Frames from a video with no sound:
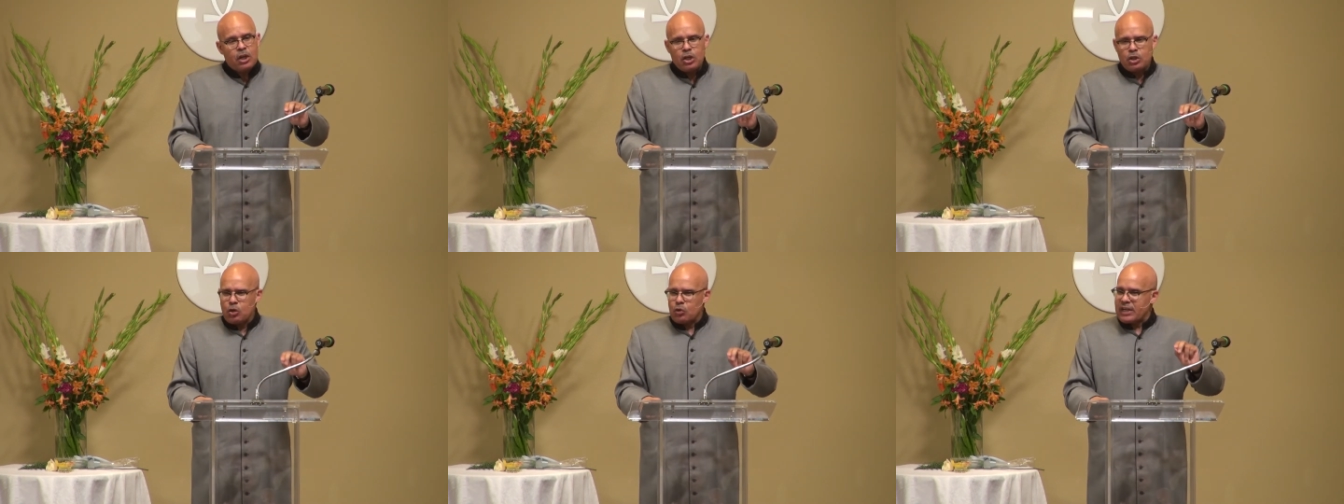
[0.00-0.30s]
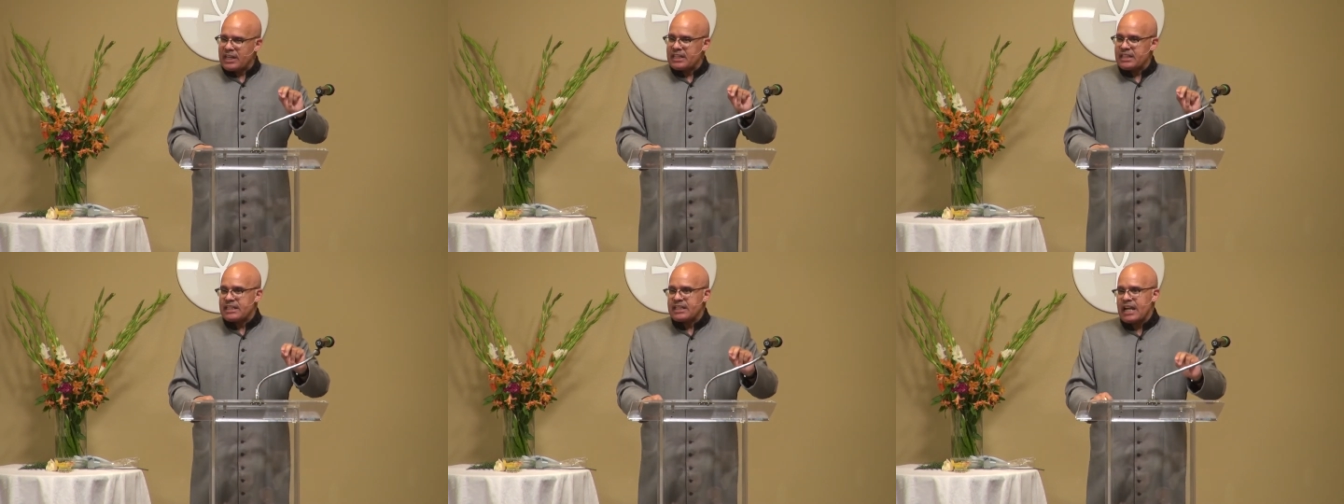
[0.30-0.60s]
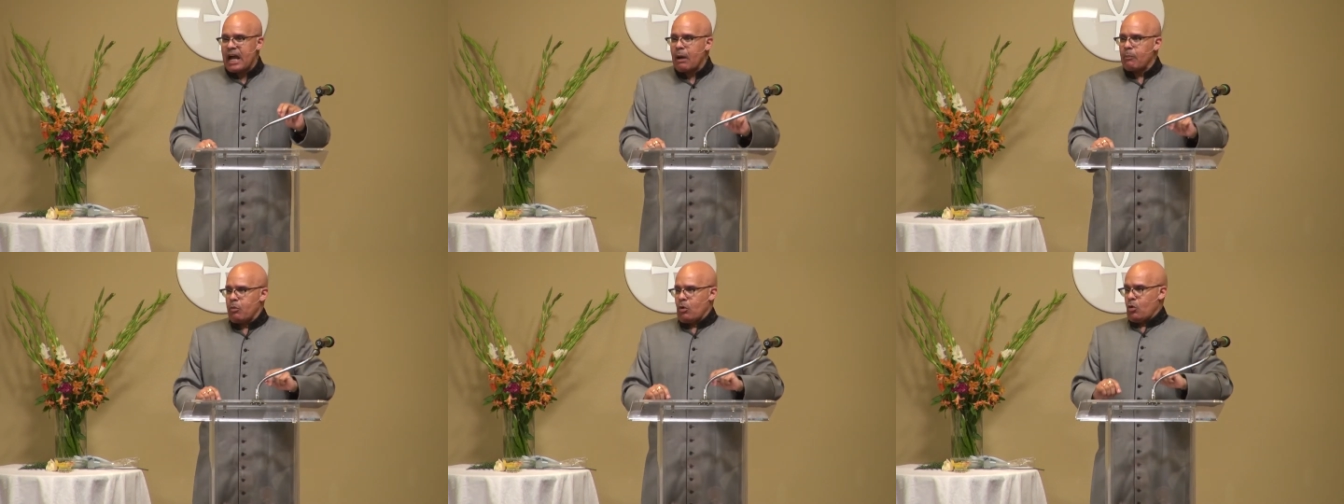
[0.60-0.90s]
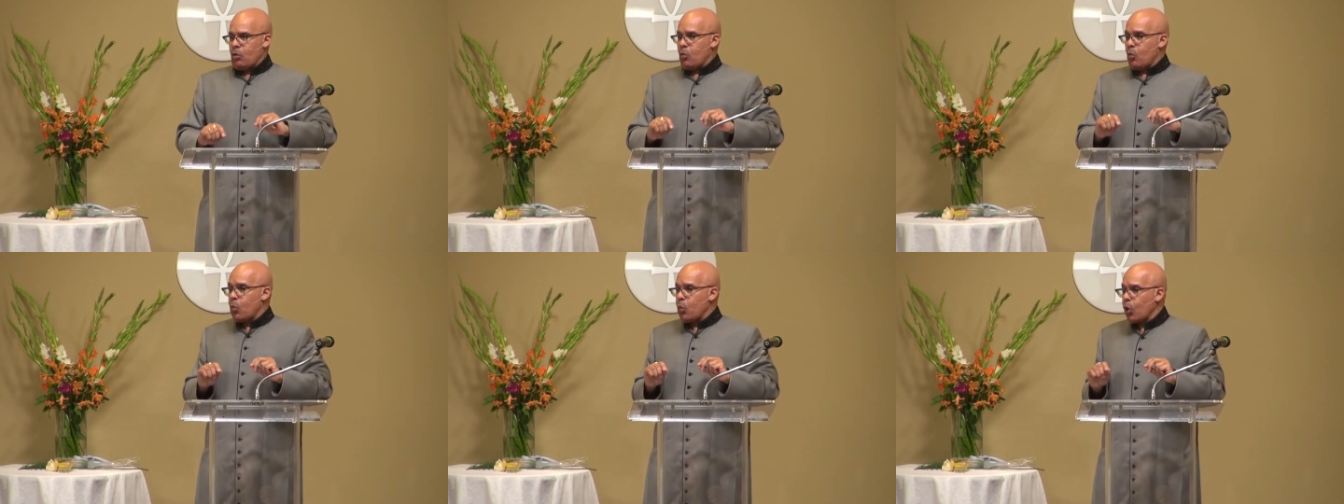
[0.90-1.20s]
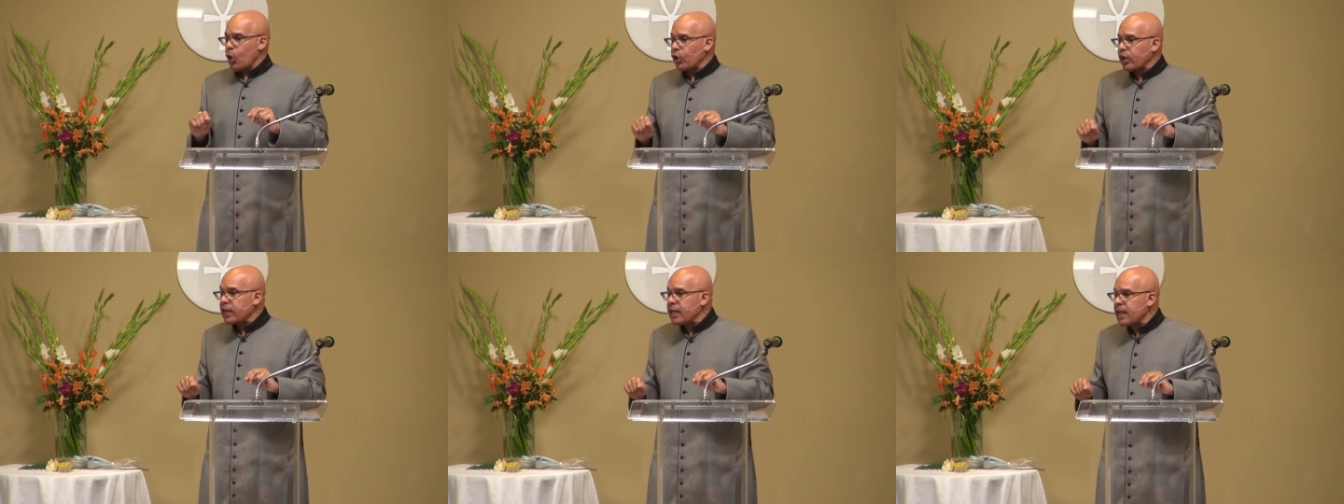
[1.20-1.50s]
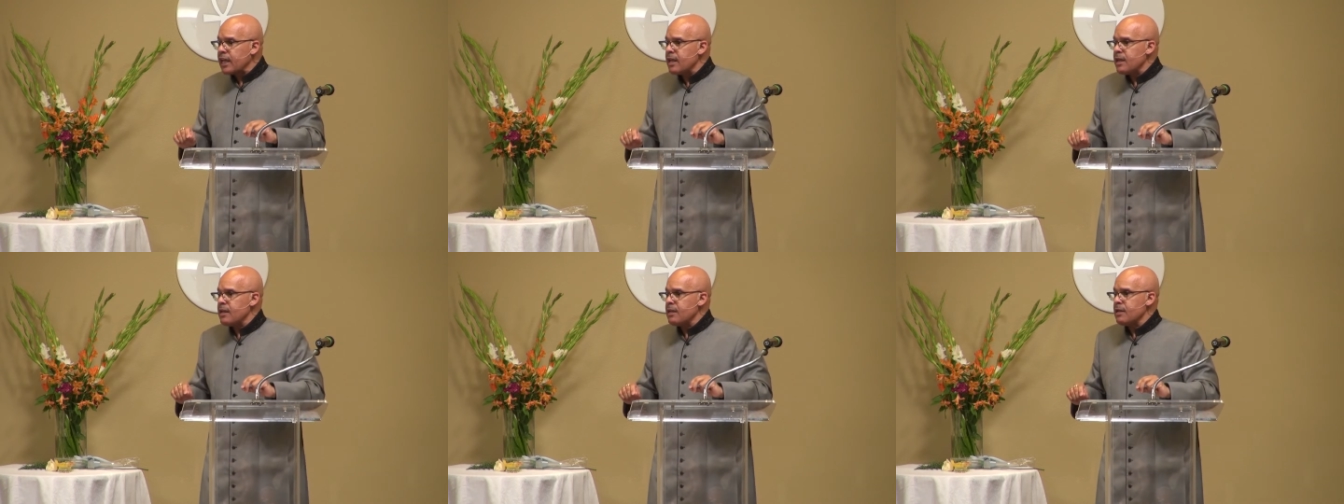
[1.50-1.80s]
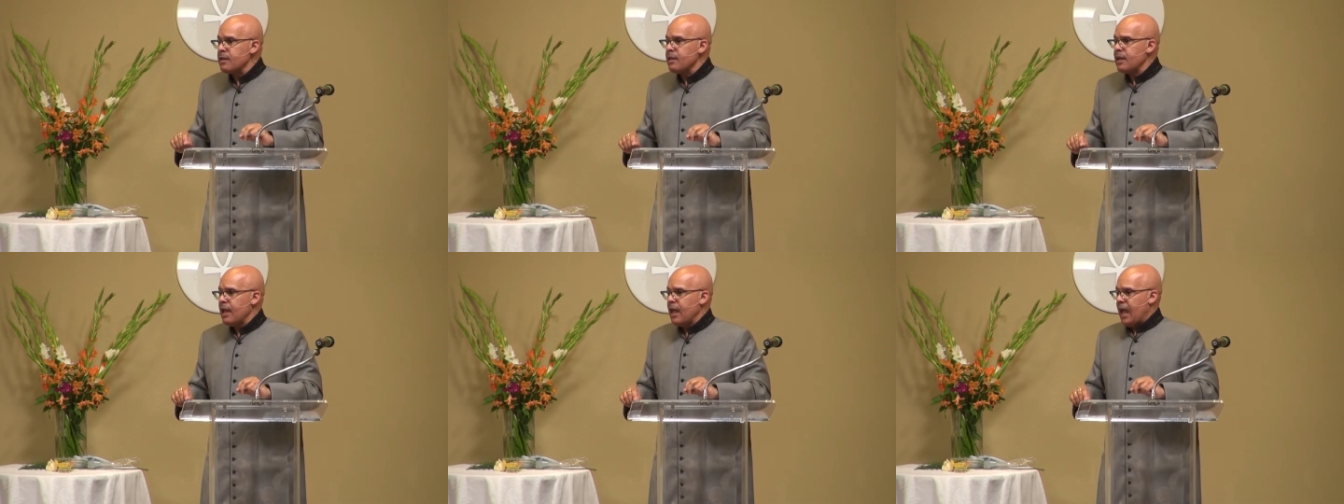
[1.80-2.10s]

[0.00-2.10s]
you can stop working